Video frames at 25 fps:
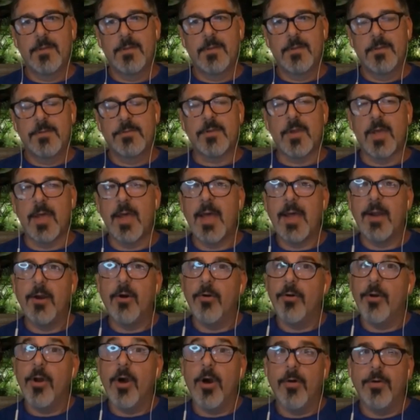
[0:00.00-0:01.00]
so I
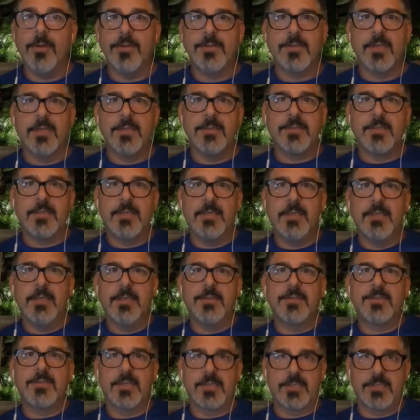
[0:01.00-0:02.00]
don't know. Is
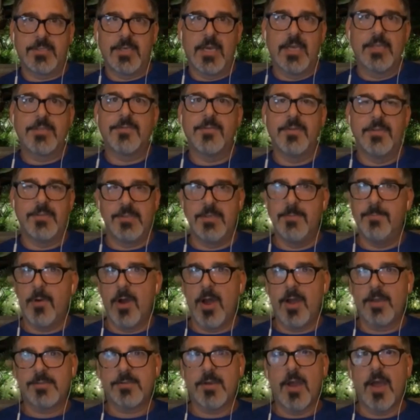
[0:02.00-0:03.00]
he successful? Is he
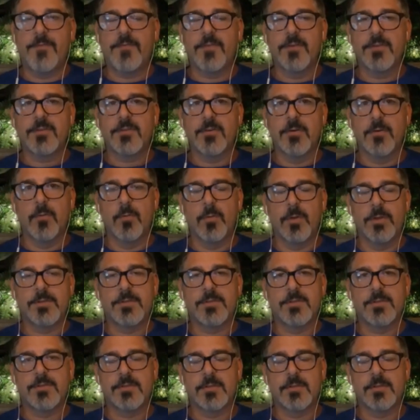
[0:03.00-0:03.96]
box office or what's?